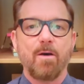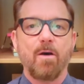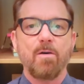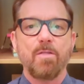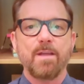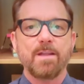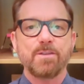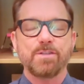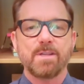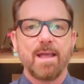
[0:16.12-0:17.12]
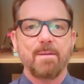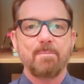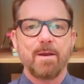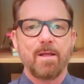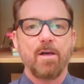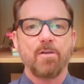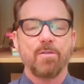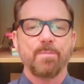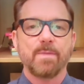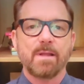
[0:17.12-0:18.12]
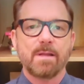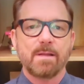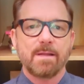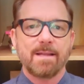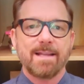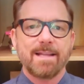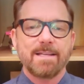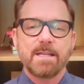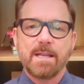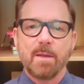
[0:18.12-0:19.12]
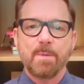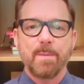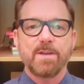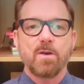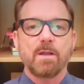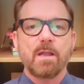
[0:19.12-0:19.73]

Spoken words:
all things mental health. Today I'm going to be talking